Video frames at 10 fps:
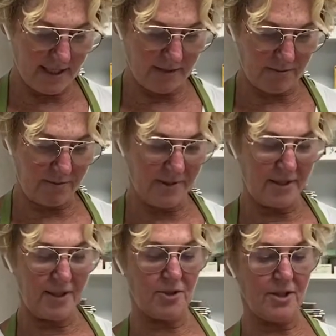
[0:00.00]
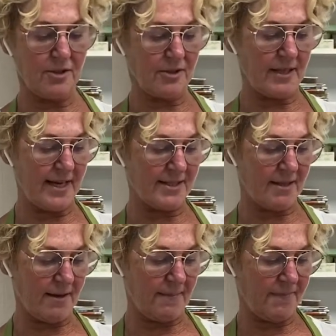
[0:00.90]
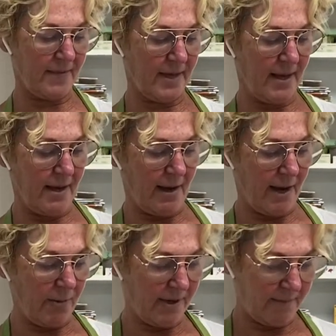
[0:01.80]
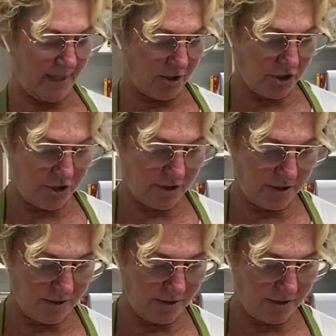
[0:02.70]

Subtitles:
a really good look last time. I want to make sure